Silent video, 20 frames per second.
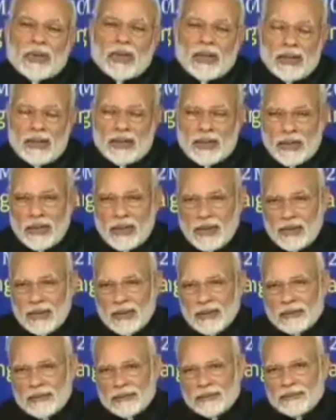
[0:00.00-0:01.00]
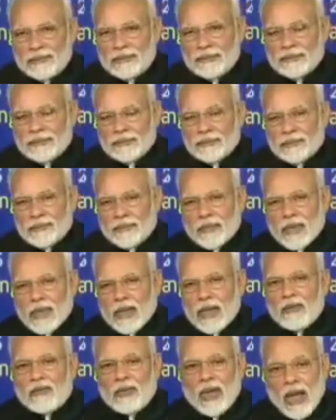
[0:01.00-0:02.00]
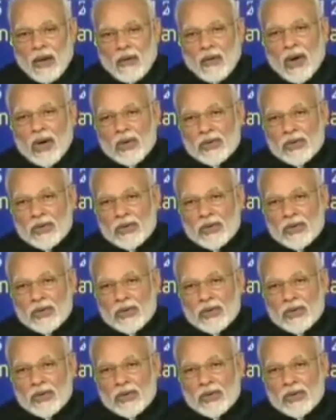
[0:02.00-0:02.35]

the country. We have